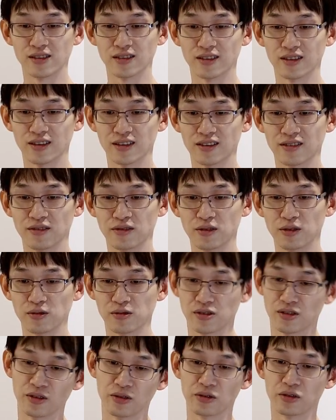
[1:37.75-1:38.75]
and then you
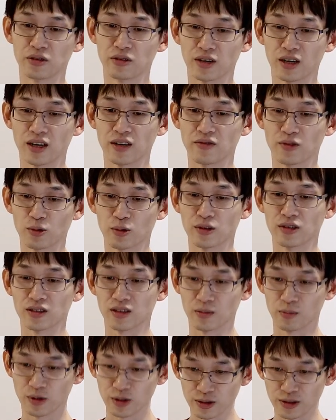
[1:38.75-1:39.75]
still don't have a quantum
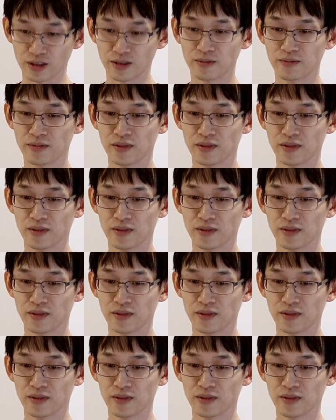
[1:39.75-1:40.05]
computer.